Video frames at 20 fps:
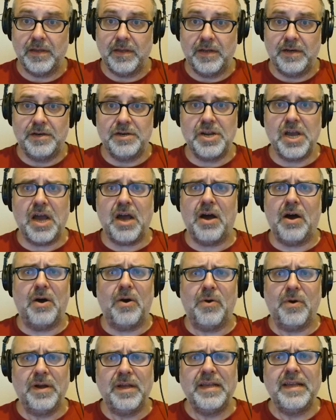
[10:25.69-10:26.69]

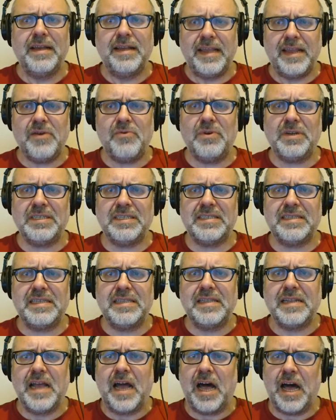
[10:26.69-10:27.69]
No, it was
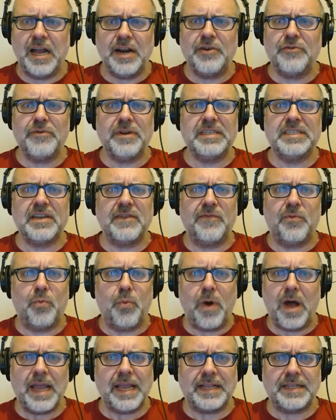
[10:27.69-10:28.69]
hundreds of
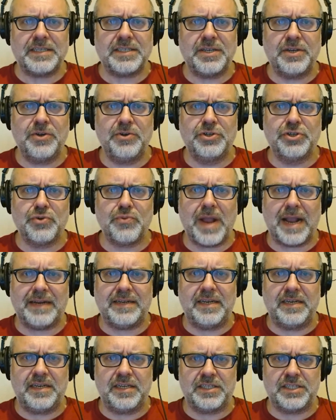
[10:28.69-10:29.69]
whites who
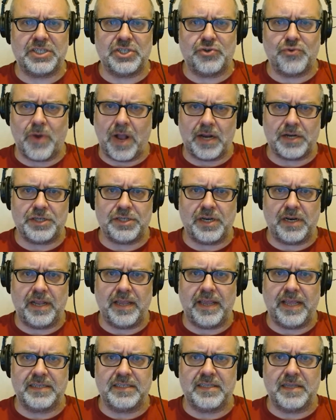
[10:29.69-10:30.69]
directed destruction
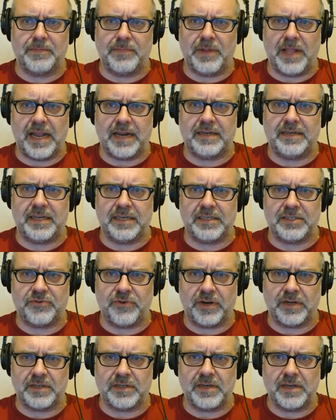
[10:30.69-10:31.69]
against the black
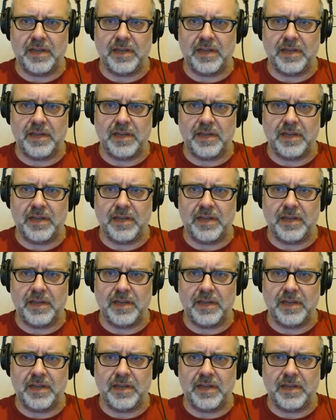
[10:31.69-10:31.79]
district,